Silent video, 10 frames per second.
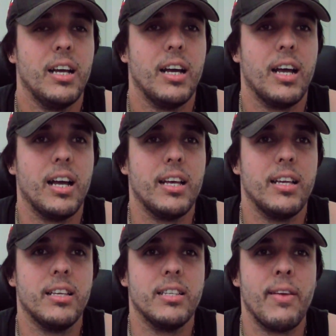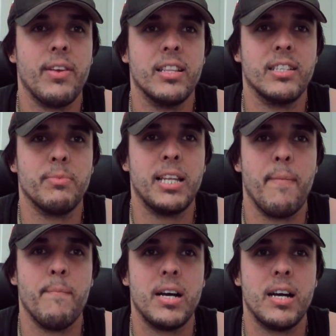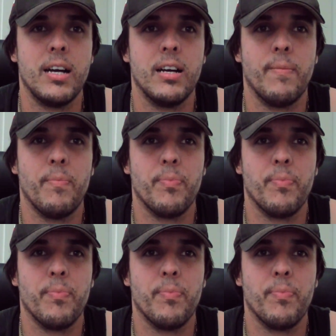17th of September,